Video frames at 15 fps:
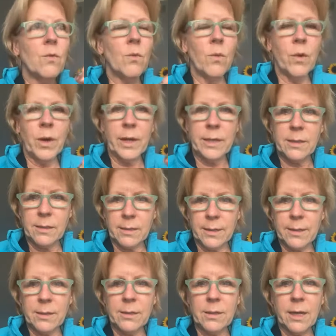One
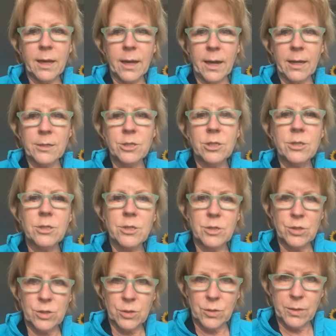little conscious
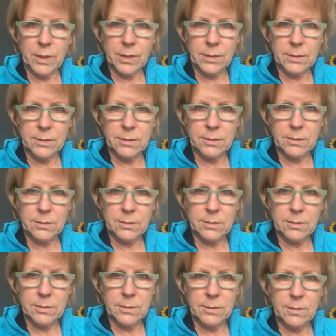choice
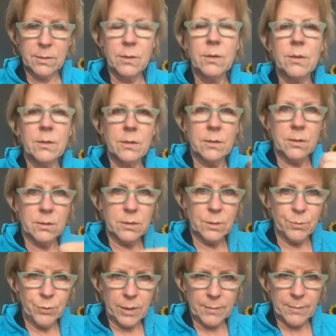to
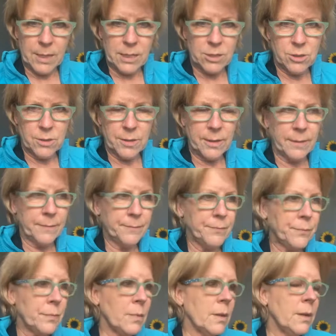bring me joy
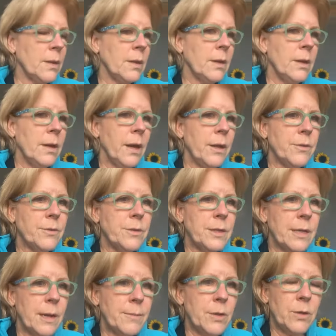other
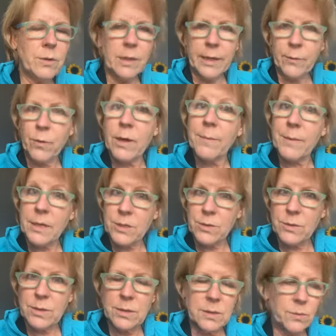thing I'm note like what I'm going to
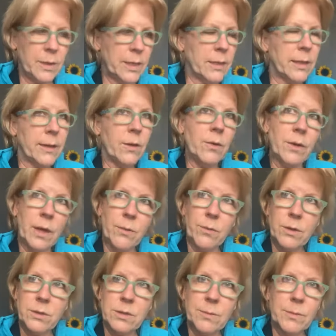do this week. Like, okay,
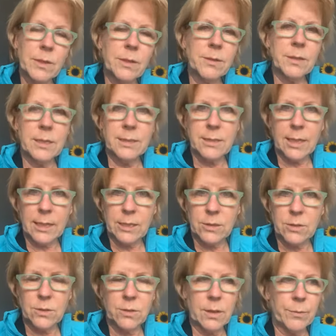what are some little things I
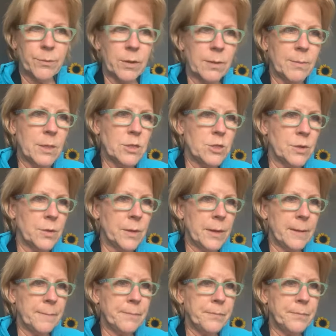can do that bring me joy?